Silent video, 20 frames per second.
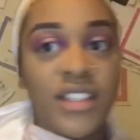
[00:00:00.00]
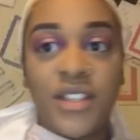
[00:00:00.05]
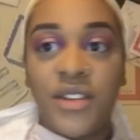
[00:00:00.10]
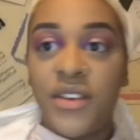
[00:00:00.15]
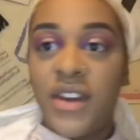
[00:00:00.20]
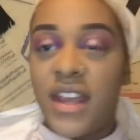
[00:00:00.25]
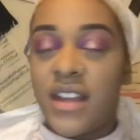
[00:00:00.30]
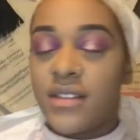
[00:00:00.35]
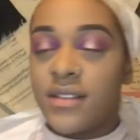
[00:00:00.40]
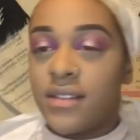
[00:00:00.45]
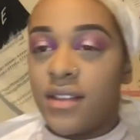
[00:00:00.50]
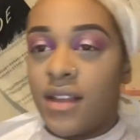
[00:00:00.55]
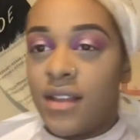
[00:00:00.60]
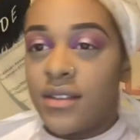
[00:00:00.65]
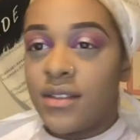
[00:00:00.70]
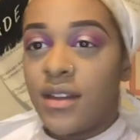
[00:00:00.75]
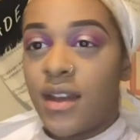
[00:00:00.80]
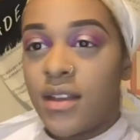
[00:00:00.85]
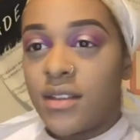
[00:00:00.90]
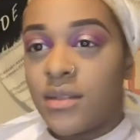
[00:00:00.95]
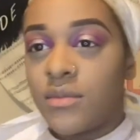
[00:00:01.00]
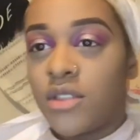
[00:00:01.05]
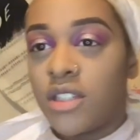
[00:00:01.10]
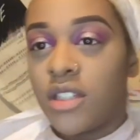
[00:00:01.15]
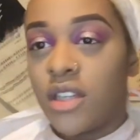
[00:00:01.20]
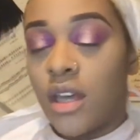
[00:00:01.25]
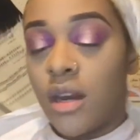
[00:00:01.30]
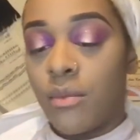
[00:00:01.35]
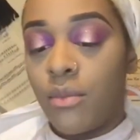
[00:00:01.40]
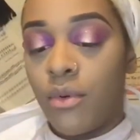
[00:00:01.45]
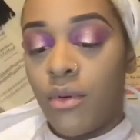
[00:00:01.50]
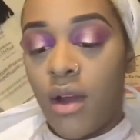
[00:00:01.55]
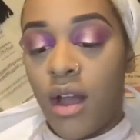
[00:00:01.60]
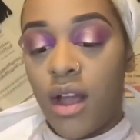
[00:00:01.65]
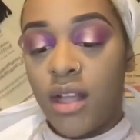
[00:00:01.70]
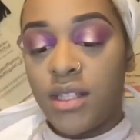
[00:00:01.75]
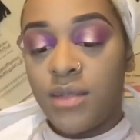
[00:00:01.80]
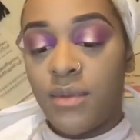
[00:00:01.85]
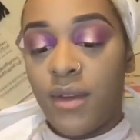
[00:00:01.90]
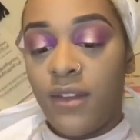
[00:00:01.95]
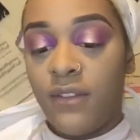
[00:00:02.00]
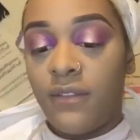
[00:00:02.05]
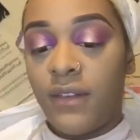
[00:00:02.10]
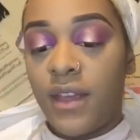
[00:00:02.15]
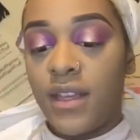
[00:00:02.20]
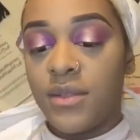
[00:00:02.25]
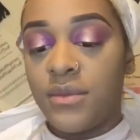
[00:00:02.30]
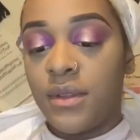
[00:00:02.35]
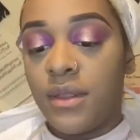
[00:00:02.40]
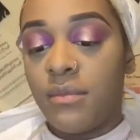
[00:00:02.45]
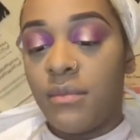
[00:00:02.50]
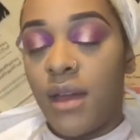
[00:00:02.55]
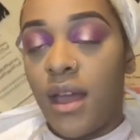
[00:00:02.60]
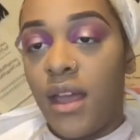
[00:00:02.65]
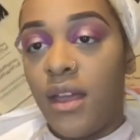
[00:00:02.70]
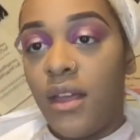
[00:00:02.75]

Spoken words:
so next I'm just gonna bronze my face with my